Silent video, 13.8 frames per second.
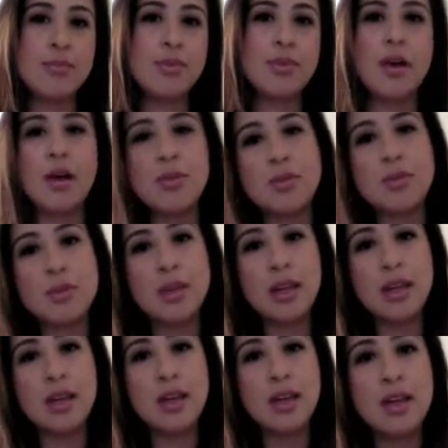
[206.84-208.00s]

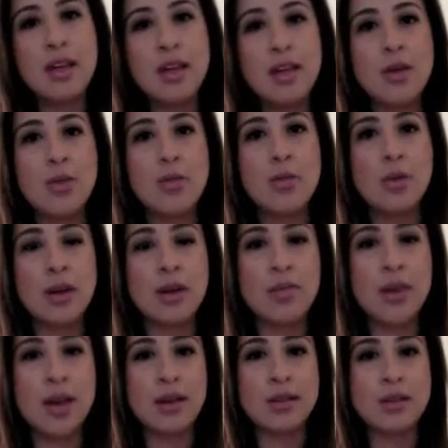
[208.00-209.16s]
Probably one of the
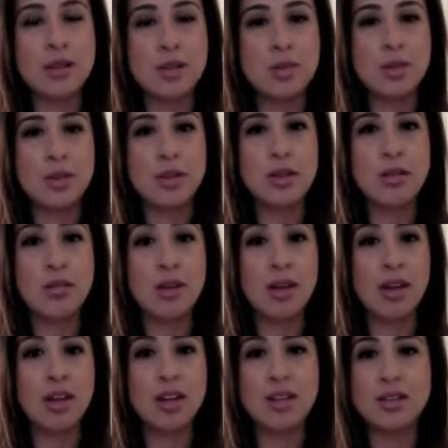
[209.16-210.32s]
best hairsprays on the
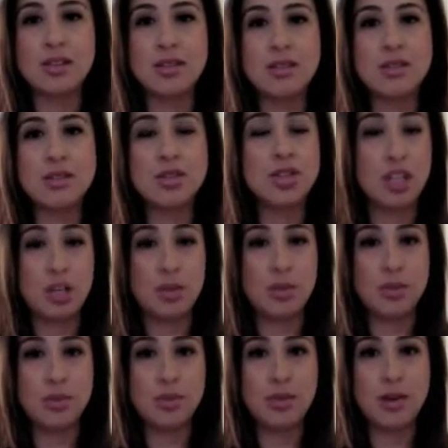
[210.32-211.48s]
market. It's cheap.
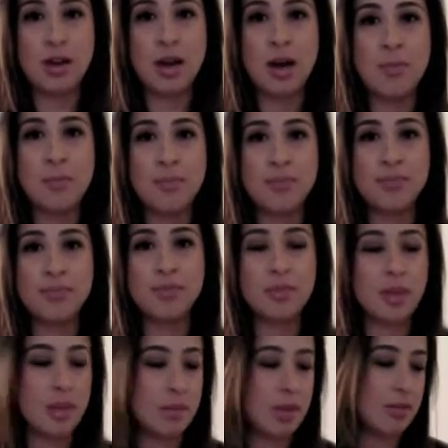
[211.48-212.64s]

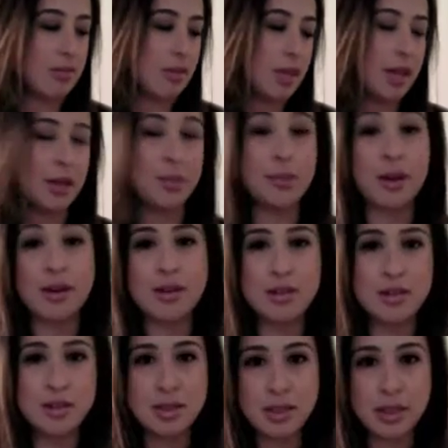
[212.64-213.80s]
I mean, in
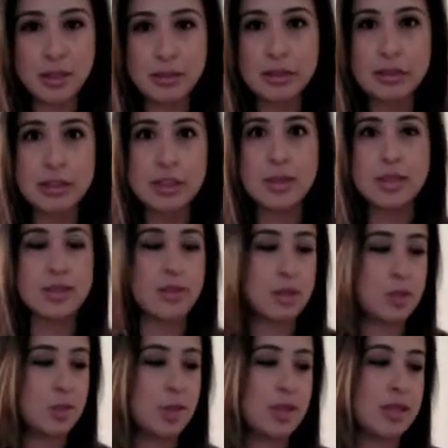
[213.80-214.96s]
comparison to like really expensive
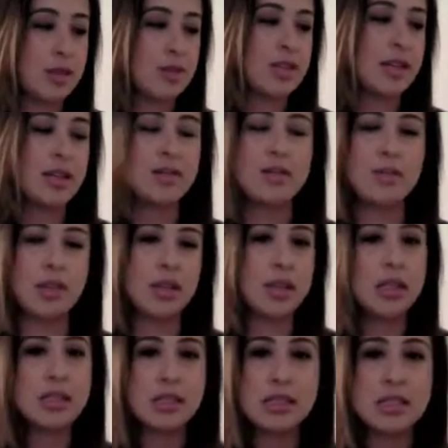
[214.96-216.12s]
hairsprays, I would say it's something like
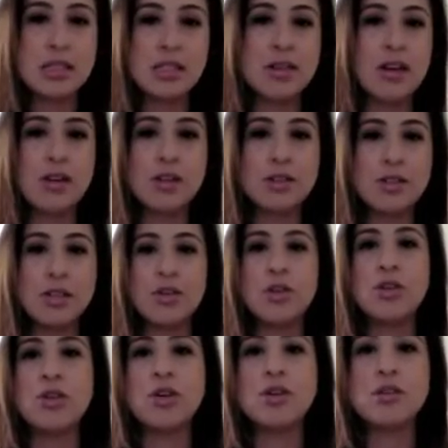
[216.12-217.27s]
$16 here in
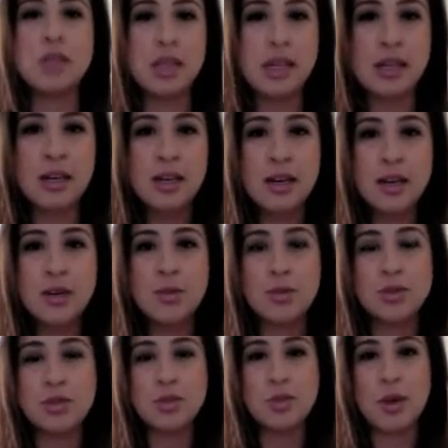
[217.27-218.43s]
New York City,
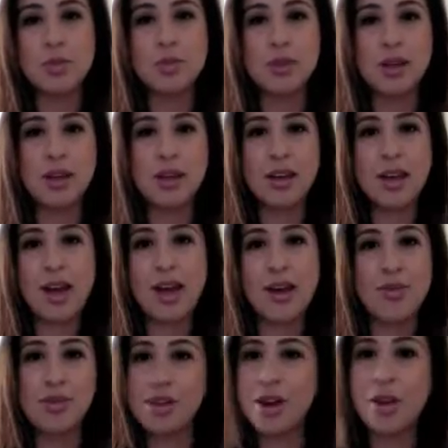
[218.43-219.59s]
which is probably
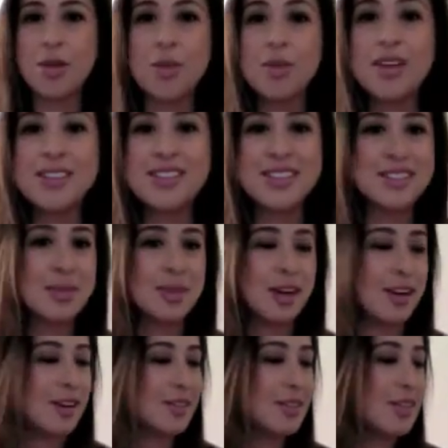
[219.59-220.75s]
half in other places, to be
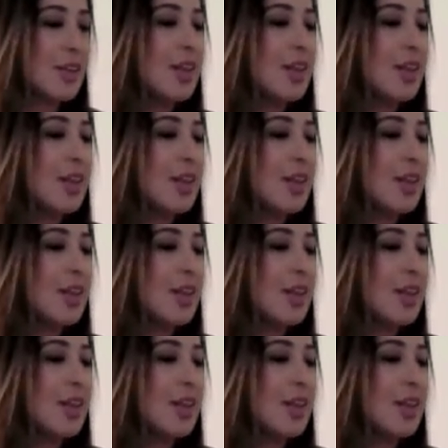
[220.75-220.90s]
honest.